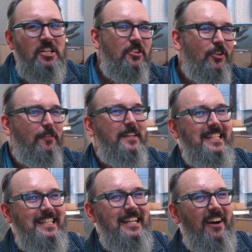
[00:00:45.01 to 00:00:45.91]
the
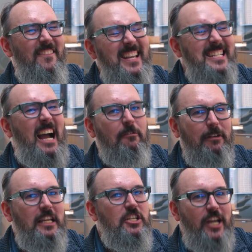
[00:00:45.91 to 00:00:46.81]
Surface itself has not
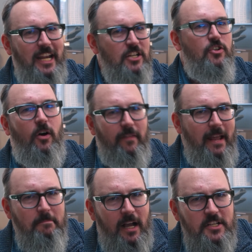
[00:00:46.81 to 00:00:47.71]
really changed all
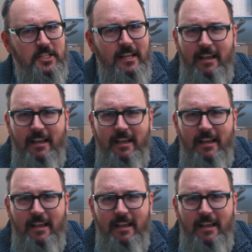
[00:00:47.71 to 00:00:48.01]
that much.